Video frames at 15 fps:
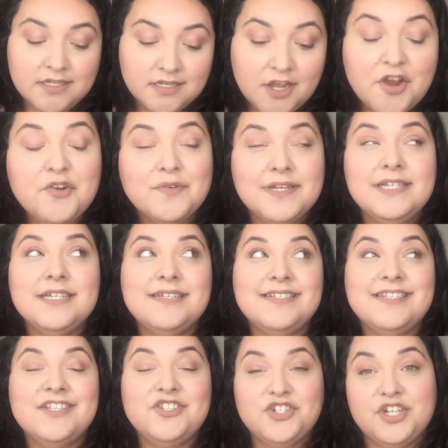
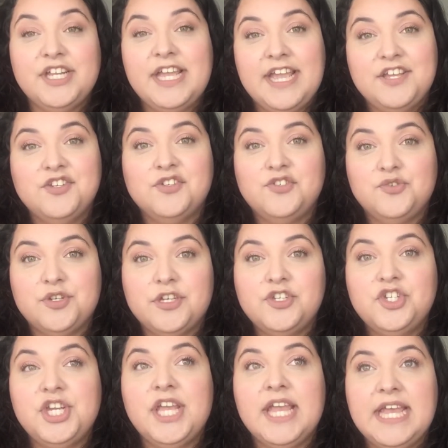Karina's Dirty Angels
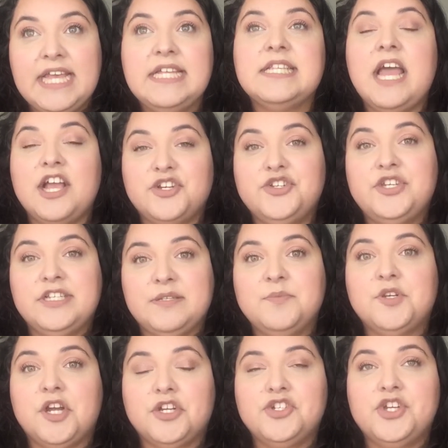trilogy is actually some
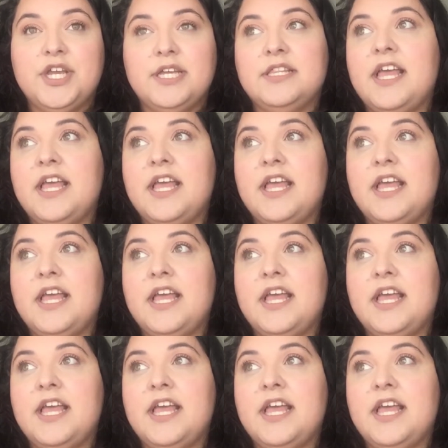dark shit.